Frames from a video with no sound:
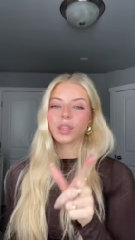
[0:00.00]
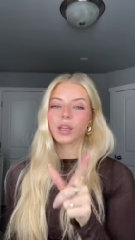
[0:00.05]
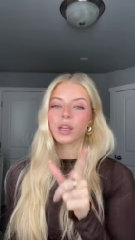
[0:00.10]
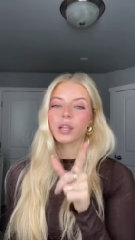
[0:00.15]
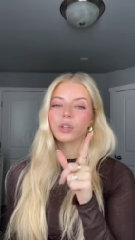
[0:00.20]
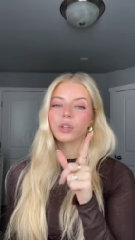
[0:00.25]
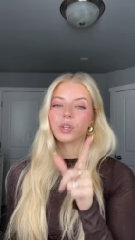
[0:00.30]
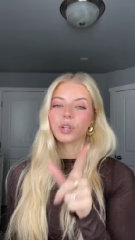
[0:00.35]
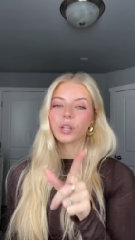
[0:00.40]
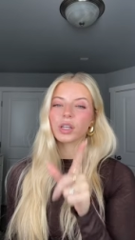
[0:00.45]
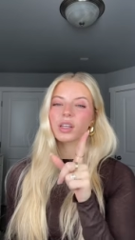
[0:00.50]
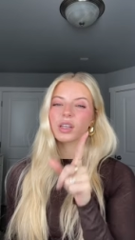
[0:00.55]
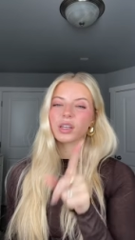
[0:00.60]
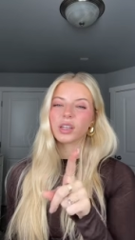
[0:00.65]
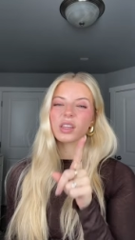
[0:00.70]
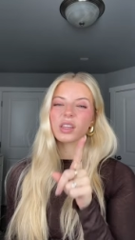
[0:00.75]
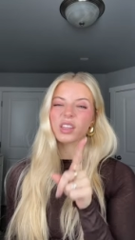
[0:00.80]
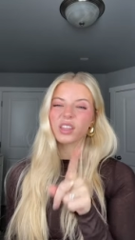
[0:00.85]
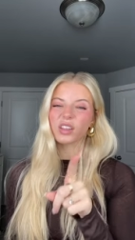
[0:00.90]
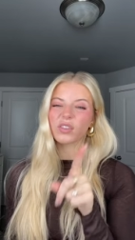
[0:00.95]
then you're gonna
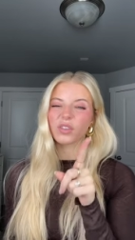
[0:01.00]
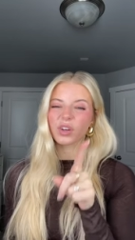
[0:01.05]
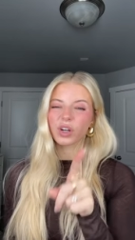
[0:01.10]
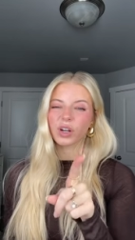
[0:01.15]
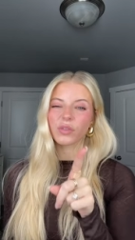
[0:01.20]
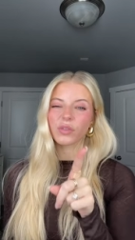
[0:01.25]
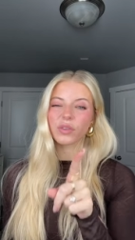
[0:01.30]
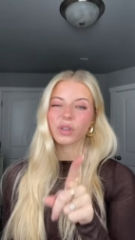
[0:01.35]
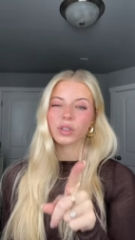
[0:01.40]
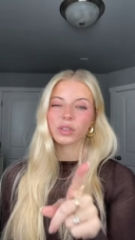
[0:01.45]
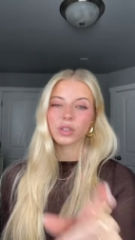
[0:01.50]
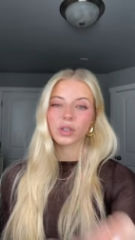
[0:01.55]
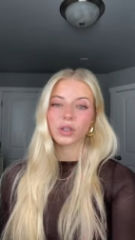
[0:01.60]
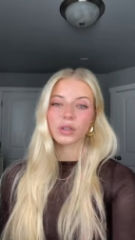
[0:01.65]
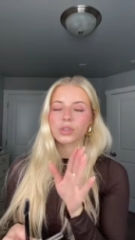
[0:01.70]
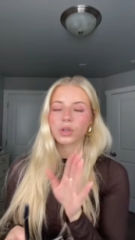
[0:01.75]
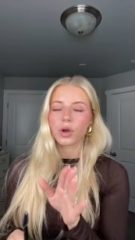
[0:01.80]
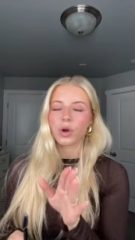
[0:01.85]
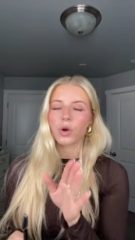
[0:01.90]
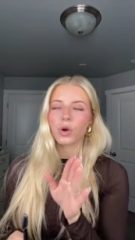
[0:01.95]
need the inverted filter.
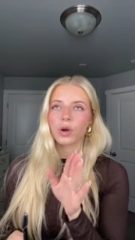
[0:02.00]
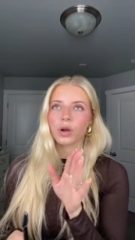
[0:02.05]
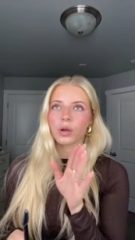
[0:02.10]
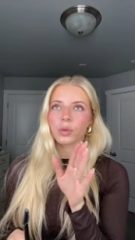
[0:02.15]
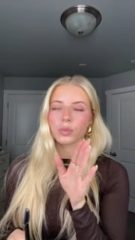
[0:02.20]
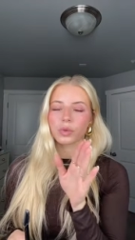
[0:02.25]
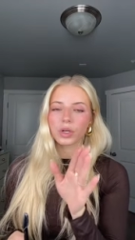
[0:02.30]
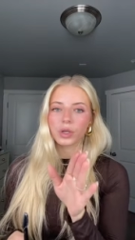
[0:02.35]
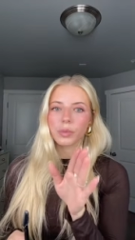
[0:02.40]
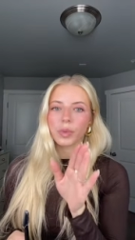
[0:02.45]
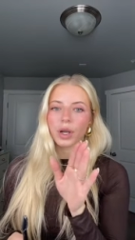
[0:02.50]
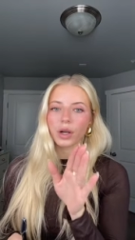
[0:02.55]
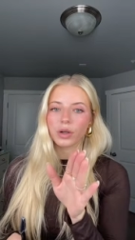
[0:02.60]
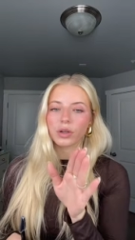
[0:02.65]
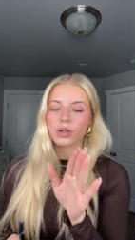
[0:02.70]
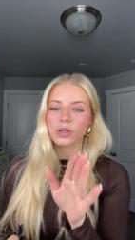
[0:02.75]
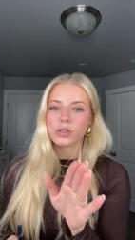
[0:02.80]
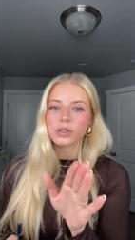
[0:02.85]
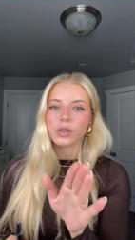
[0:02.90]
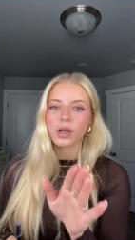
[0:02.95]
So prepare
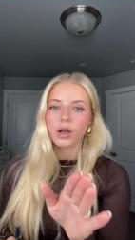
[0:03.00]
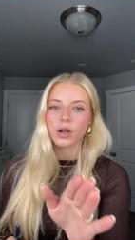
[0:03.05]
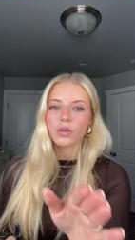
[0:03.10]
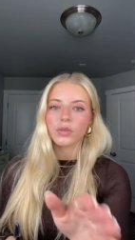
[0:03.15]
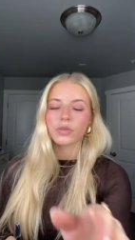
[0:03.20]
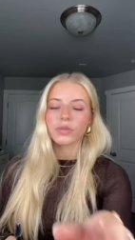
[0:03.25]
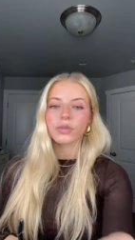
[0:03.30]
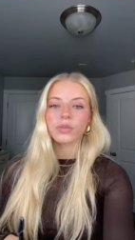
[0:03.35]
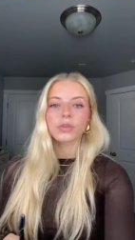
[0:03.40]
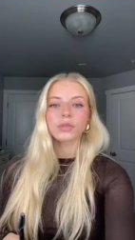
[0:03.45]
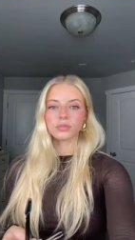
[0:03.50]
yourself